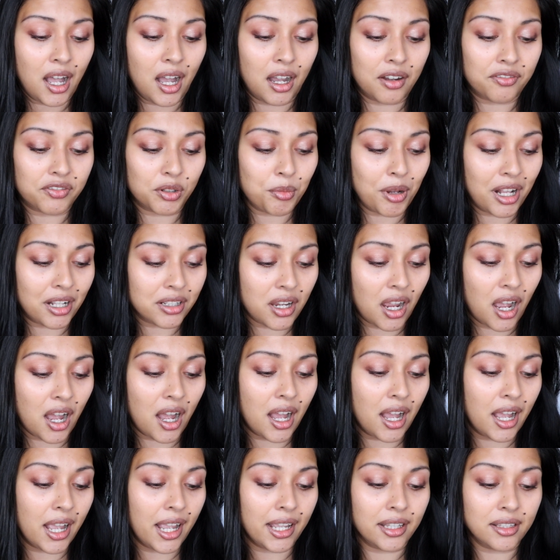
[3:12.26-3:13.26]

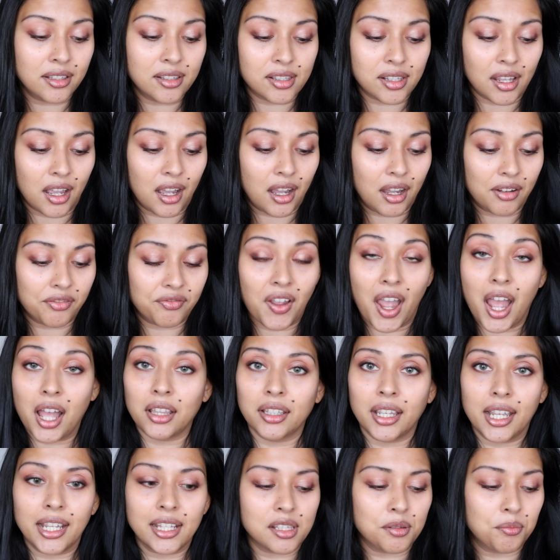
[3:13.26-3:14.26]
formaldehydes,
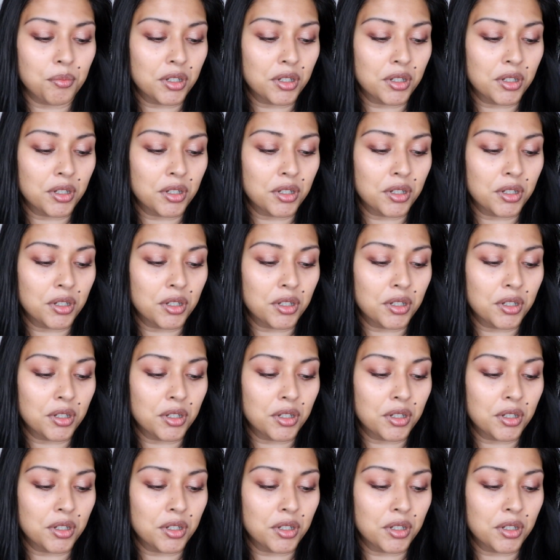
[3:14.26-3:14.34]
phthalates,